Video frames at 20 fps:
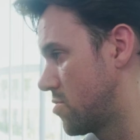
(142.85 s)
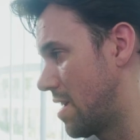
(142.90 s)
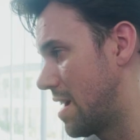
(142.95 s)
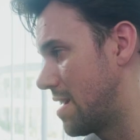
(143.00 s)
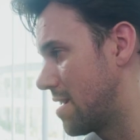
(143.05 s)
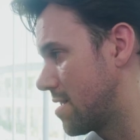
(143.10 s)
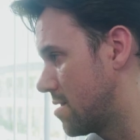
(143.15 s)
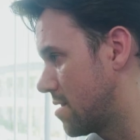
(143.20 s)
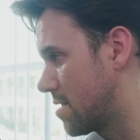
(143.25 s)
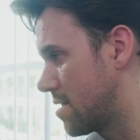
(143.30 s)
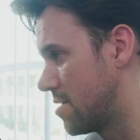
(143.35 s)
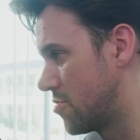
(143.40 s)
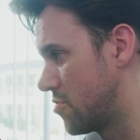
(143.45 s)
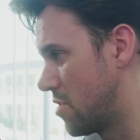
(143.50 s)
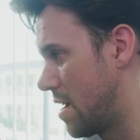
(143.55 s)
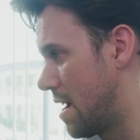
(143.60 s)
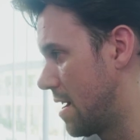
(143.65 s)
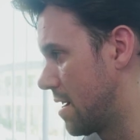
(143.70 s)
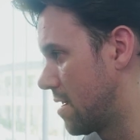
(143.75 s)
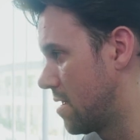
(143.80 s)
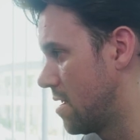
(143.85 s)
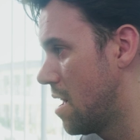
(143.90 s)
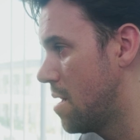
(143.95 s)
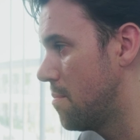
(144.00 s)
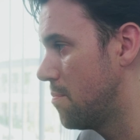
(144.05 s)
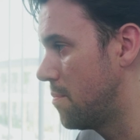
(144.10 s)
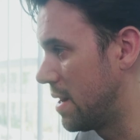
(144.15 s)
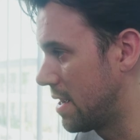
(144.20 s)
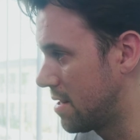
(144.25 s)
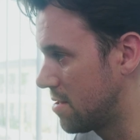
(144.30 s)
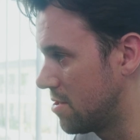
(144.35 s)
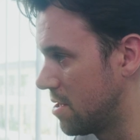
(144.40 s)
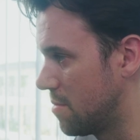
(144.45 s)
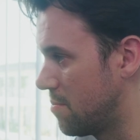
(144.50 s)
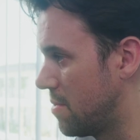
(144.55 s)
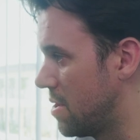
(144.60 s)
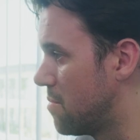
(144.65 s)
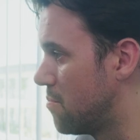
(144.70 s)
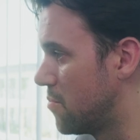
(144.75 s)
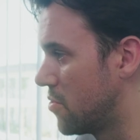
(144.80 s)
Try to click and drag my
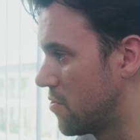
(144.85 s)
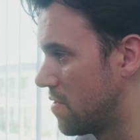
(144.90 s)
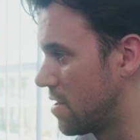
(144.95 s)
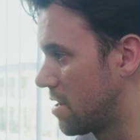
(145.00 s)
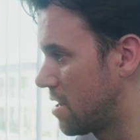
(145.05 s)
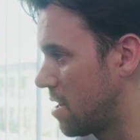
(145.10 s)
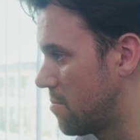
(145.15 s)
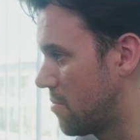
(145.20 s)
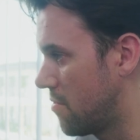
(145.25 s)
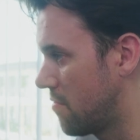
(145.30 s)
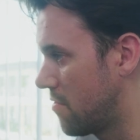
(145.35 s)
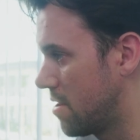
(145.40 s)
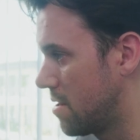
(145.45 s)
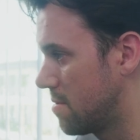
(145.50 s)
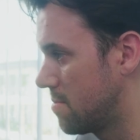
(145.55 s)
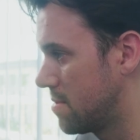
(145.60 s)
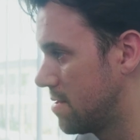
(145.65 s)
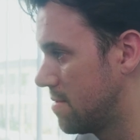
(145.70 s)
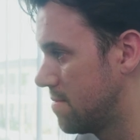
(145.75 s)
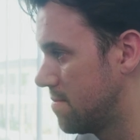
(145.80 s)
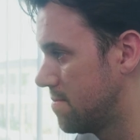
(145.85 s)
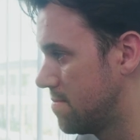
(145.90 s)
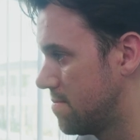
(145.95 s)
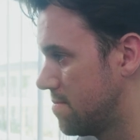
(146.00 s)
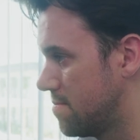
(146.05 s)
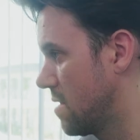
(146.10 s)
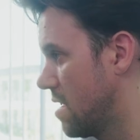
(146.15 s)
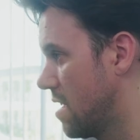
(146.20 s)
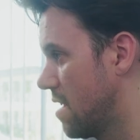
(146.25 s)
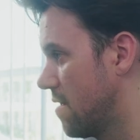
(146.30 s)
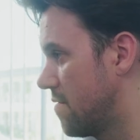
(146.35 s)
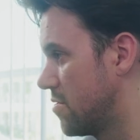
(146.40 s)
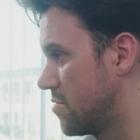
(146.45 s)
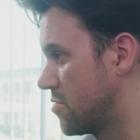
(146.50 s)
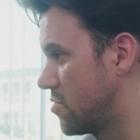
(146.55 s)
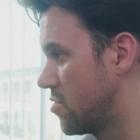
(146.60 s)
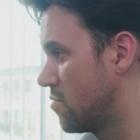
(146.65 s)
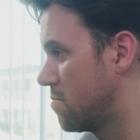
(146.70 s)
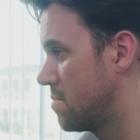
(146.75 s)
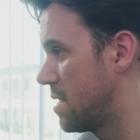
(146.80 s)
clip and move it a couple frames. If you're
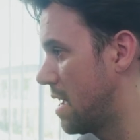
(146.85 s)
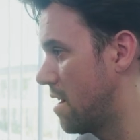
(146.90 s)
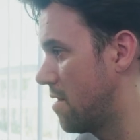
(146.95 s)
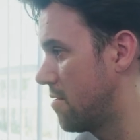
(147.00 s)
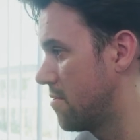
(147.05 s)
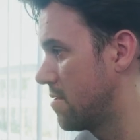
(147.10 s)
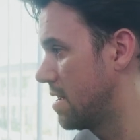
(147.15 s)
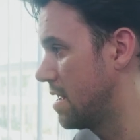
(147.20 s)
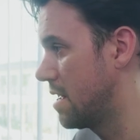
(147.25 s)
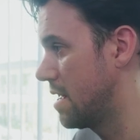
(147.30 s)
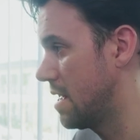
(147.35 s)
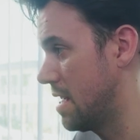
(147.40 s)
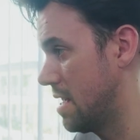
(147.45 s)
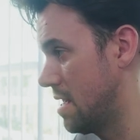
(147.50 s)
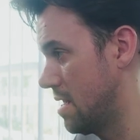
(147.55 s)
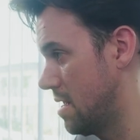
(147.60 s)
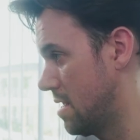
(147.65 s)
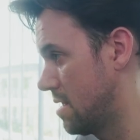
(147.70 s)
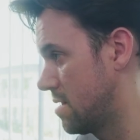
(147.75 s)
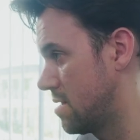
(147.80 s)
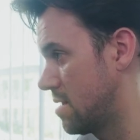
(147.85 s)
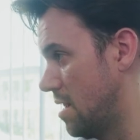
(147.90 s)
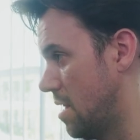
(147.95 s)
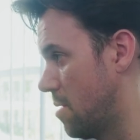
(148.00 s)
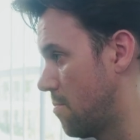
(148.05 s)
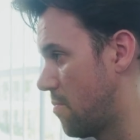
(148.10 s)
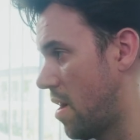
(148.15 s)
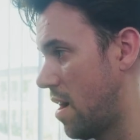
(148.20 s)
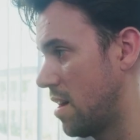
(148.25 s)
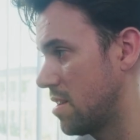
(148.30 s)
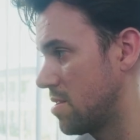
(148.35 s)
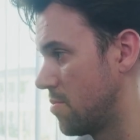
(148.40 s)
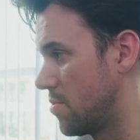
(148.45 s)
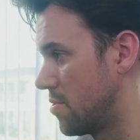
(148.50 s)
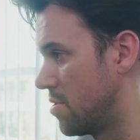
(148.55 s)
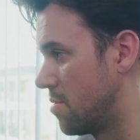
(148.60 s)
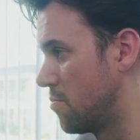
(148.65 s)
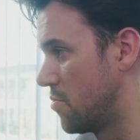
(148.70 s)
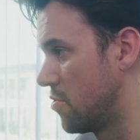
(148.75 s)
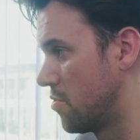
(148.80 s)
zoomed out, it's
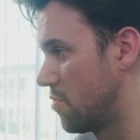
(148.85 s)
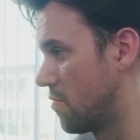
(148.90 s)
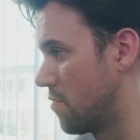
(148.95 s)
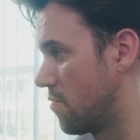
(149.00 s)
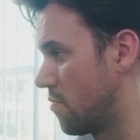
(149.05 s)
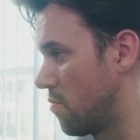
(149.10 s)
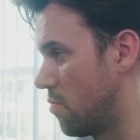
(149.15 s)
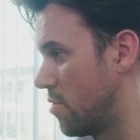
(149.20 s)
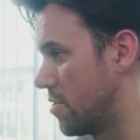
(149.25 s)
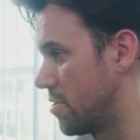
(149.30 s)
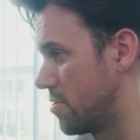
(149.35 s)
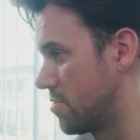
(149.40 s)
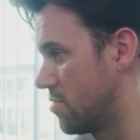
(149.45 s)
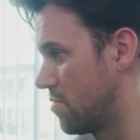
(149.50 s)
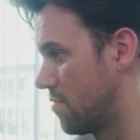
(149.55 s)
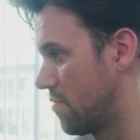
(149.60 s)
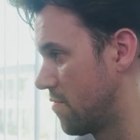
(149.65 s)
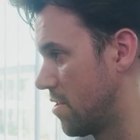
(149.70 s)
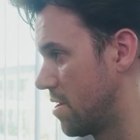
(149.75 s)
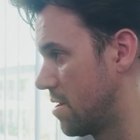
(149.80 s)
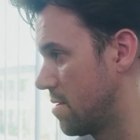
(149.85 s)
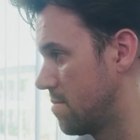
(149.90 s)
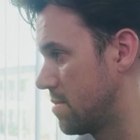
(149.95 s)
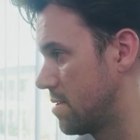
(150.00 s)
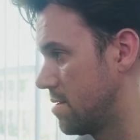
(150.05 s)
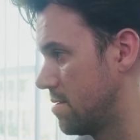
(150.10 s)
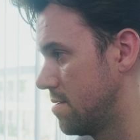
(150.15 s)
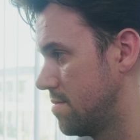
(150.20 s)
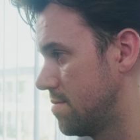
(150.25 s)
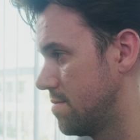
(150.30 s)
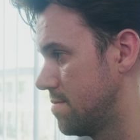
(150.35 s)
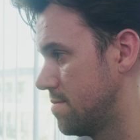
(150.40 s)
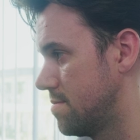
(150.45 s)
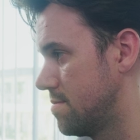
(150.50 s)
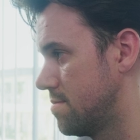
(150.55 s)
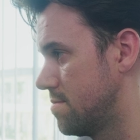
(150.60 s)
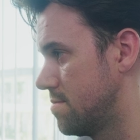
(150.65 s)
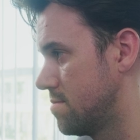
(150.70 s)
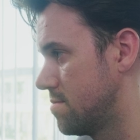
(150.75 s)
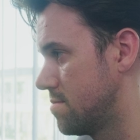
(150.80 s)
impossible to move 1 or 2 frames.
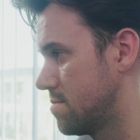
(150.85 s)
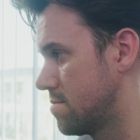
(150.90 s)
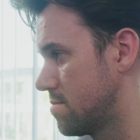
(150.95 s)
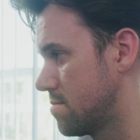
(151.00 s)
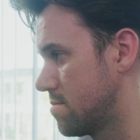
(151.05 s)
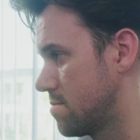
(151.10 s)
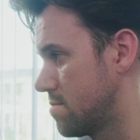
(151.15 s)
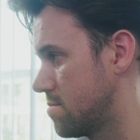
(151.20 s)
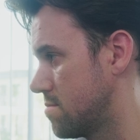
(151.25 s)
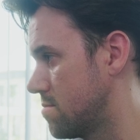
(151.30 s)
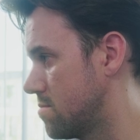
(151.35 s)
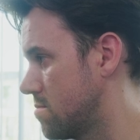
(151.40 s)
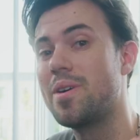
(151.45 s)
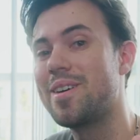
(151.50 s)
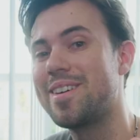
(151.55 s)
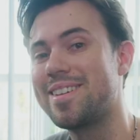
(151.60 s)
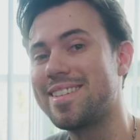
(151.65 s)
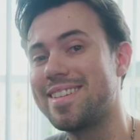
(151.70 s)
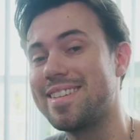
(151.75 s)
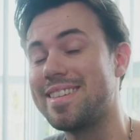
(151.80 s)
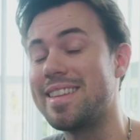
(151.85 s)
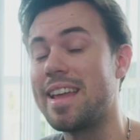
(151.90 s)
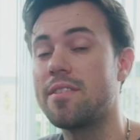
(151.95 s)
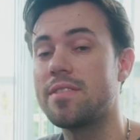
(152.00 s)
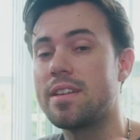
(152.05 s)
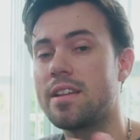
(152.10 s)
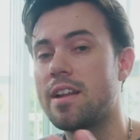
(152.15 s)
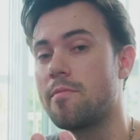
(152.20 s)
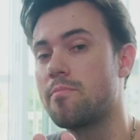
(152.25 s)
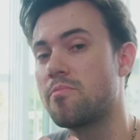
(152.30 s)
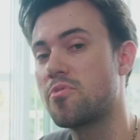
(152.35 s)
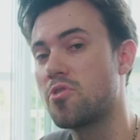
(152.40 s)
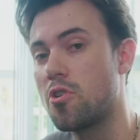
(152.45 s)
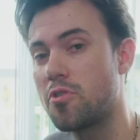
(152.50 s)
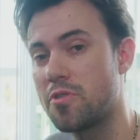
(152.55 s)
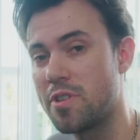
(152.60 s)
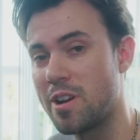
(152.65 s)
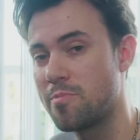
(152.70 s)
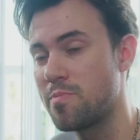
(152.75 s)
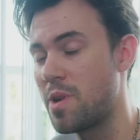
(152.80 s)
But now that I've
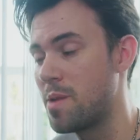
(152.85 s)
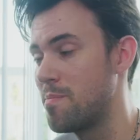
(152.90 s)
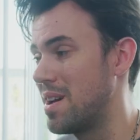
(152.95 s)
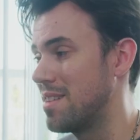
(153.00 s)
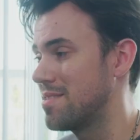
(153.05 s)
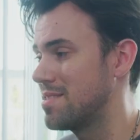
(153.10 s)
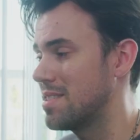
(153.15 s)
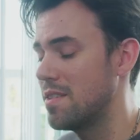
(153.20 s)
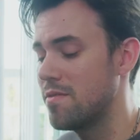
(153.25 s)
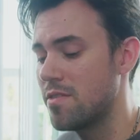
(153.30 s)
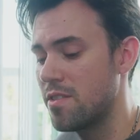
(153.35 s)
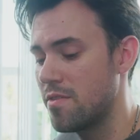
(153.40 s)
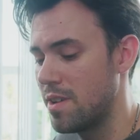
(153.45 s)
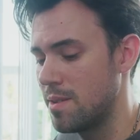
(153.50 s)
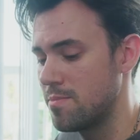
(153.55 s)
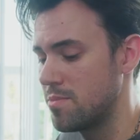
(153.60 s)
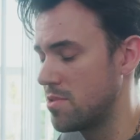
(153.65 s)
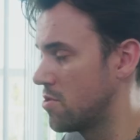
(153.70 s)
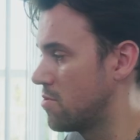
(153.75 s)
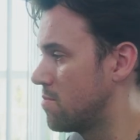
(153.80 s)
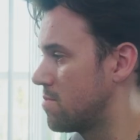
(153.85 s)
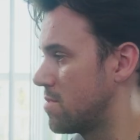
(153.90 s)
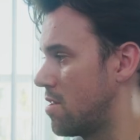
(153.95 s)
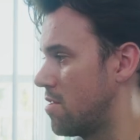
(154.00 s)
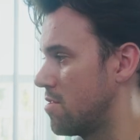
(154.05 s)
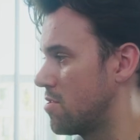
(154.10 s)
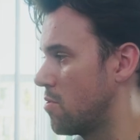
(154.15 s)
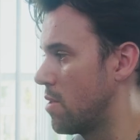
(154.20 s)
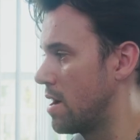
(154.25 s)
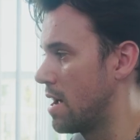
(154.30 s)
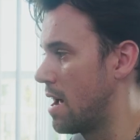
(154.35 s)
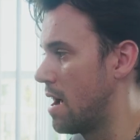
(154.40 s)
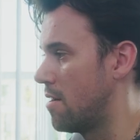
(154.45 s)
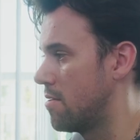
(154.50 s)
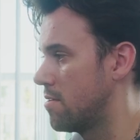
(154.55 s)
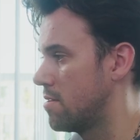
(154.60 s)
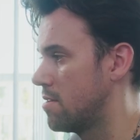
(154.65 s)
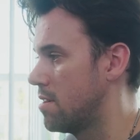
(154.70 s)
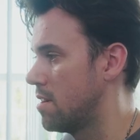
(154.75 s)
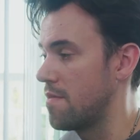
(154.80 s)
programmed my mouse, even if I'm zoomed all the way
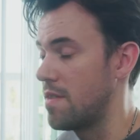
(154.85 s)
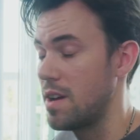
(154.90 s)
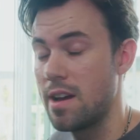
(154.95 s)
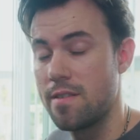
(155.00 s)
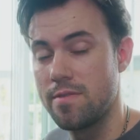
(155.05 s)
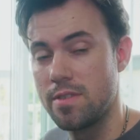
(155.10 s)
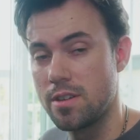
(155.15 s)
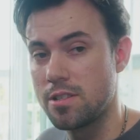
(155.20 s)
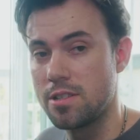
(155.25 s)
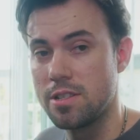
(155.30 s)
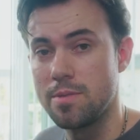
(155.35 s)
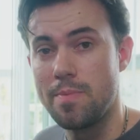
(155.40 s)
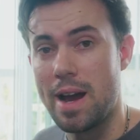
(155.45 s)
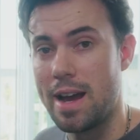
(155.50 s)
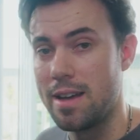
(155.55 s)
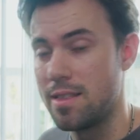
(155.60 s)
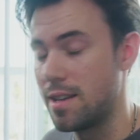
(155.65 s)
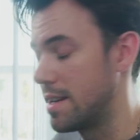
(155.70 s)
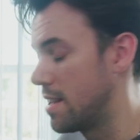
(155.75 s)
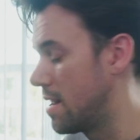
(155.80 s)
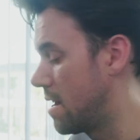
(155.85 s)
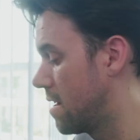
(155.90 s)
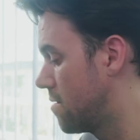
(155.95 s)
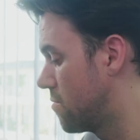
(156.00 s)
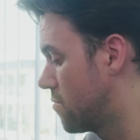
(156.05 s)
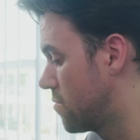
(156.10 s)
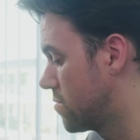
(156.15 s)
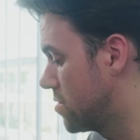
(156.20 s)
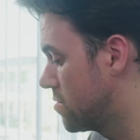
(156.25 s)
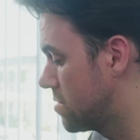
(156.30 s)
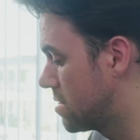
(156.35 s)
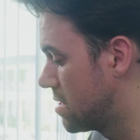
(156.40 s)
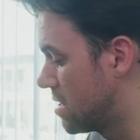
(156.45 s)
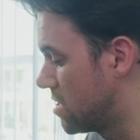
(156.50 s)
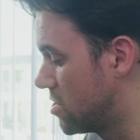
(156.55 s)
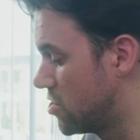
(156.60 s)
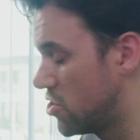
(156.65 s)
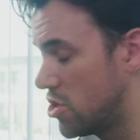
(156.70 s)
out, if I have the clip highlighted using the